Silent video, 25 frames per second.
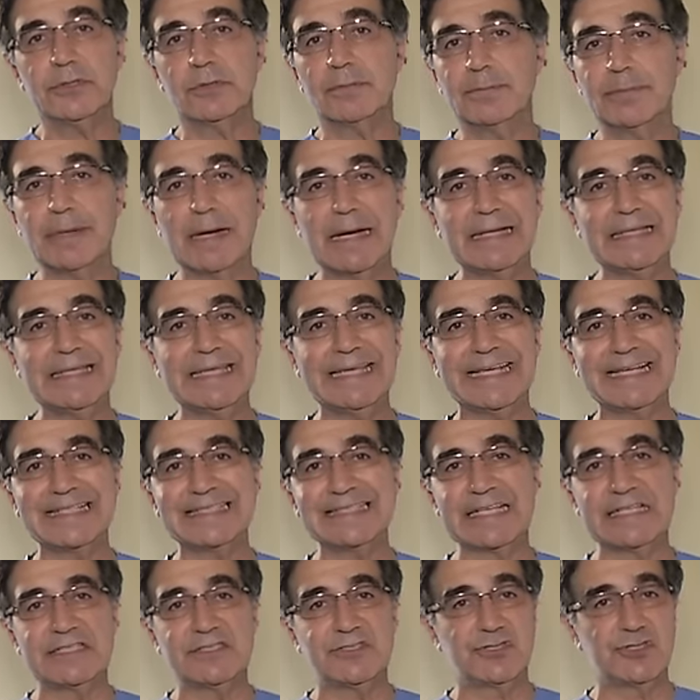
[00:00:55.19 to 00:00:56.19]
your body
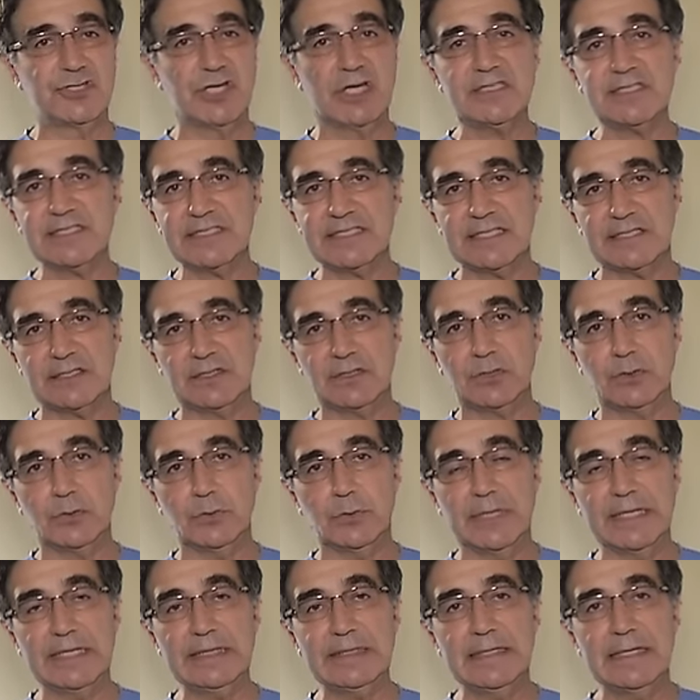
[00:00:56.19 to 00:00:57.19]
gets adjusted
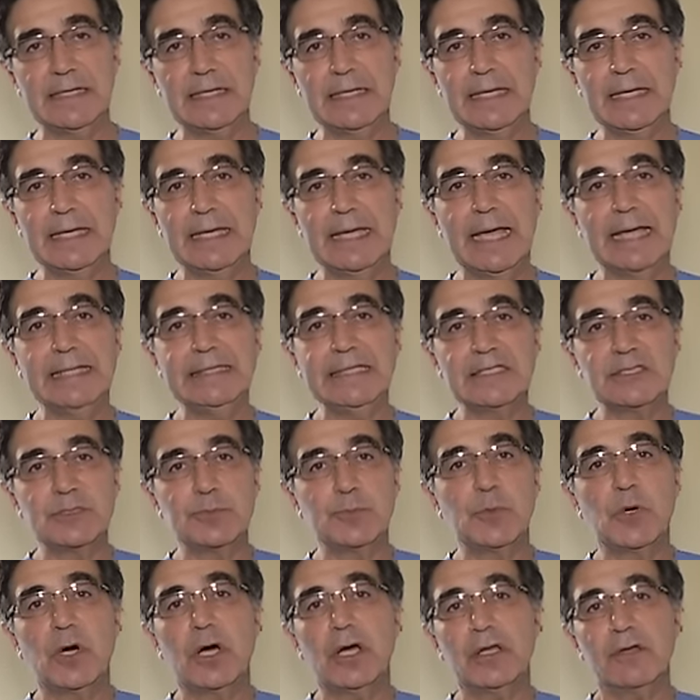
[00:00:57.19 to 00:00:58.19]
to it, and
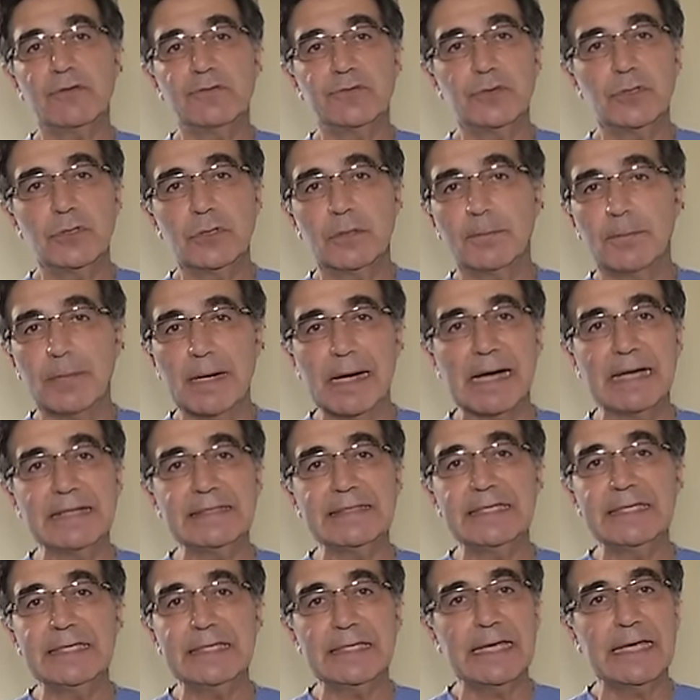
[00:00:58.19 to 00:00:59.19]
it's part of your
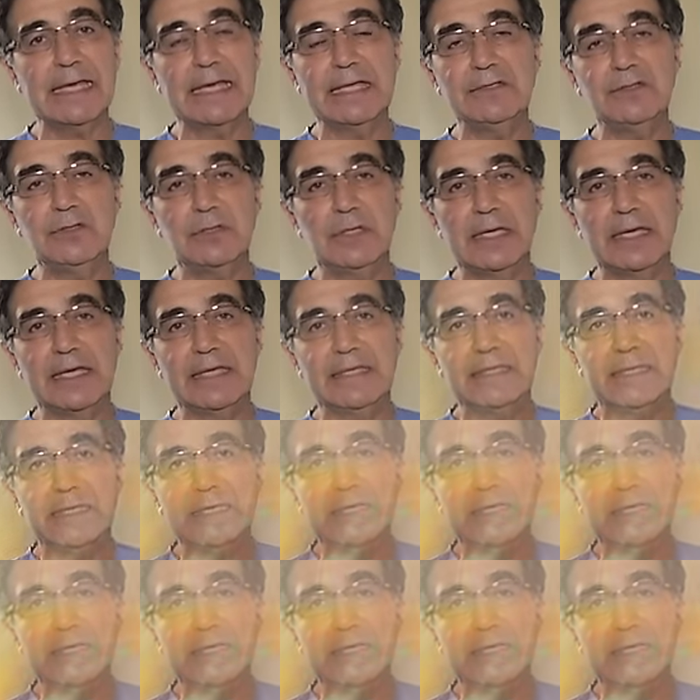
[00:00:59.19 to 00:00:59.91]
body, and it,